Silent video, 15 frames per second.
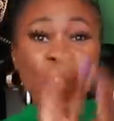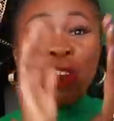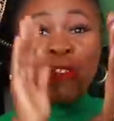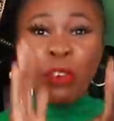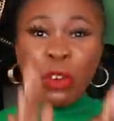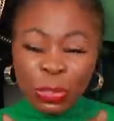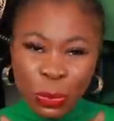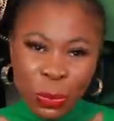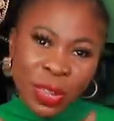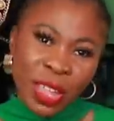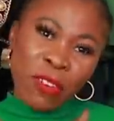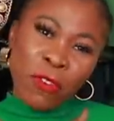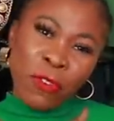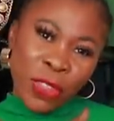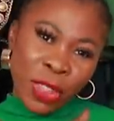for
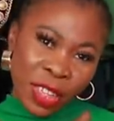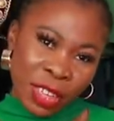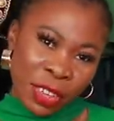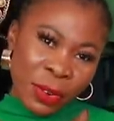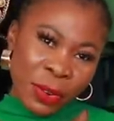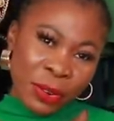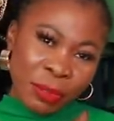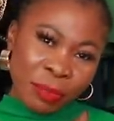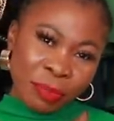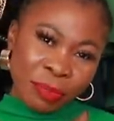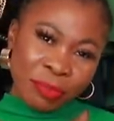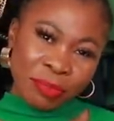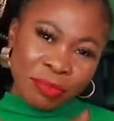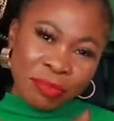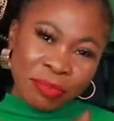today's video
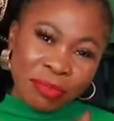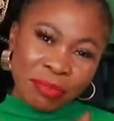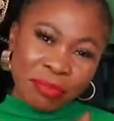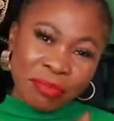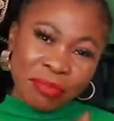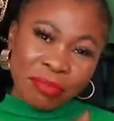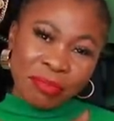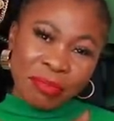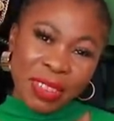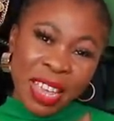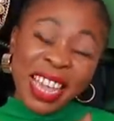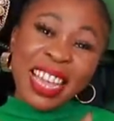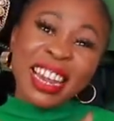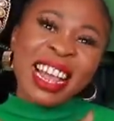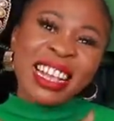
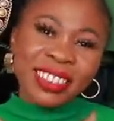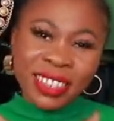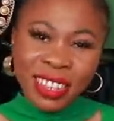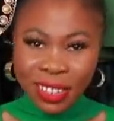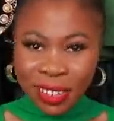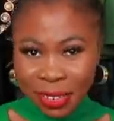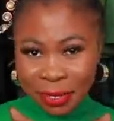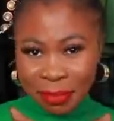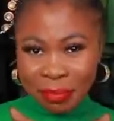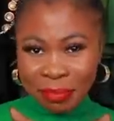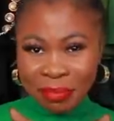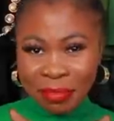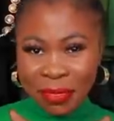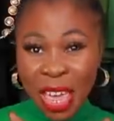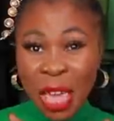a classic
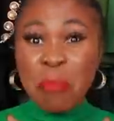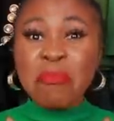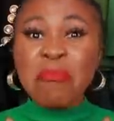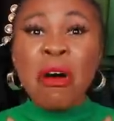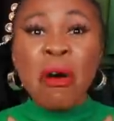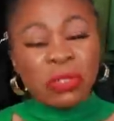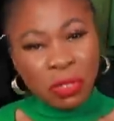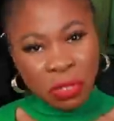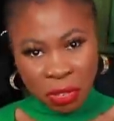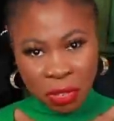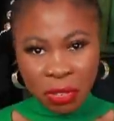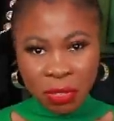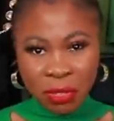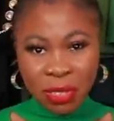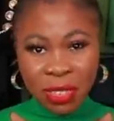a
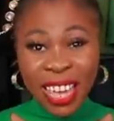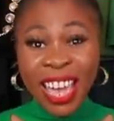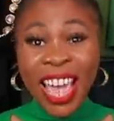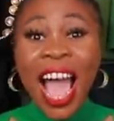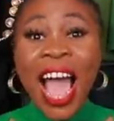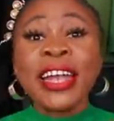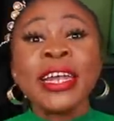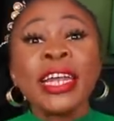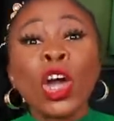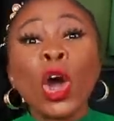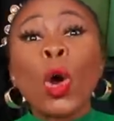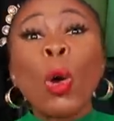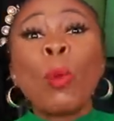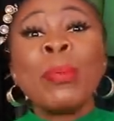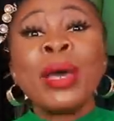must a highly
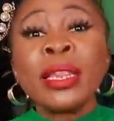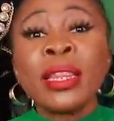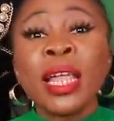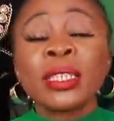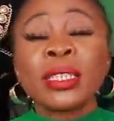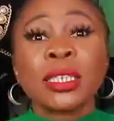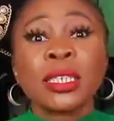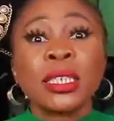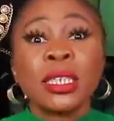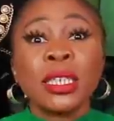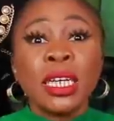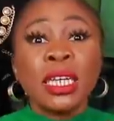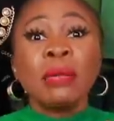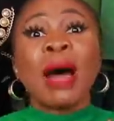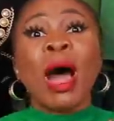recommended
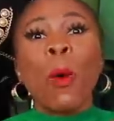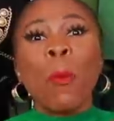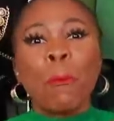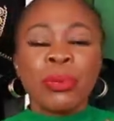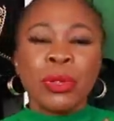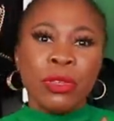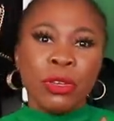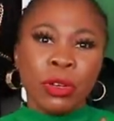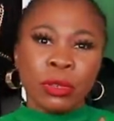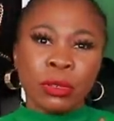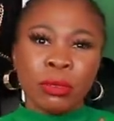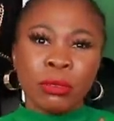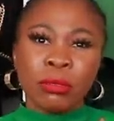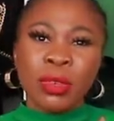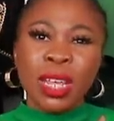in my
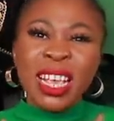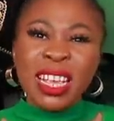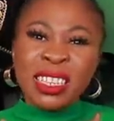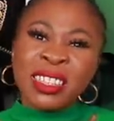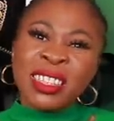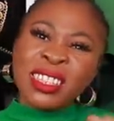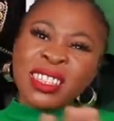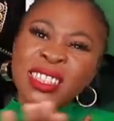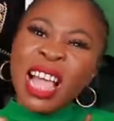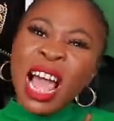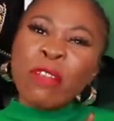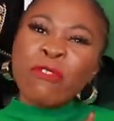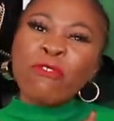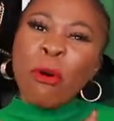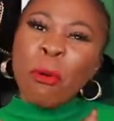opinion is the
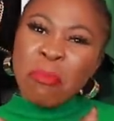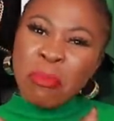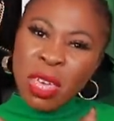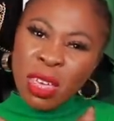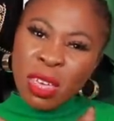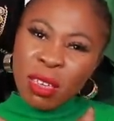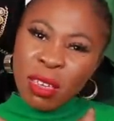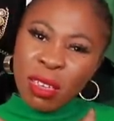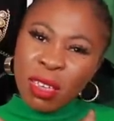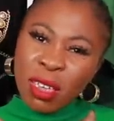style for me